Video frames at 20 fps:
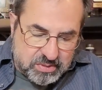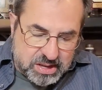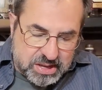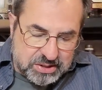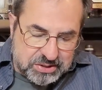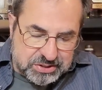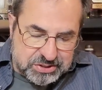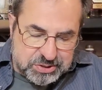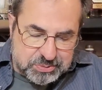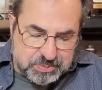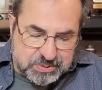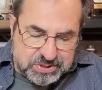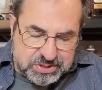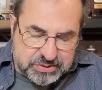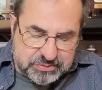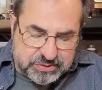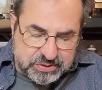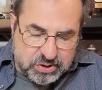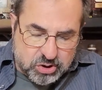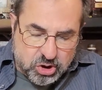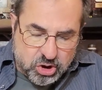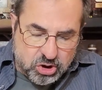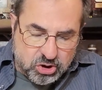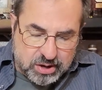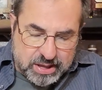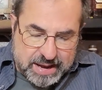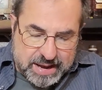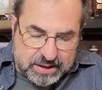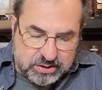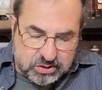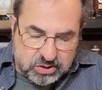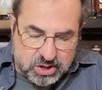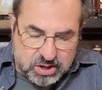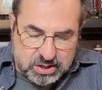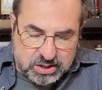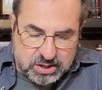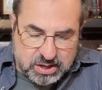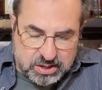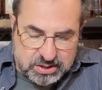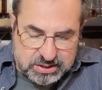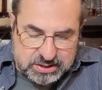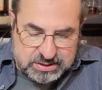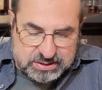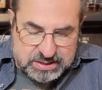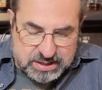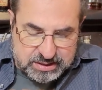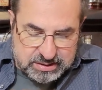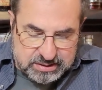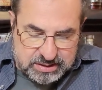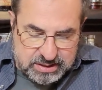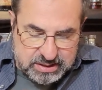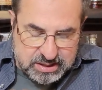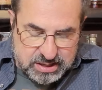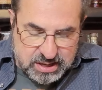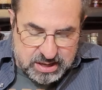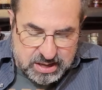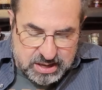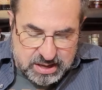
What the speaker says: This specific all analog cutting technique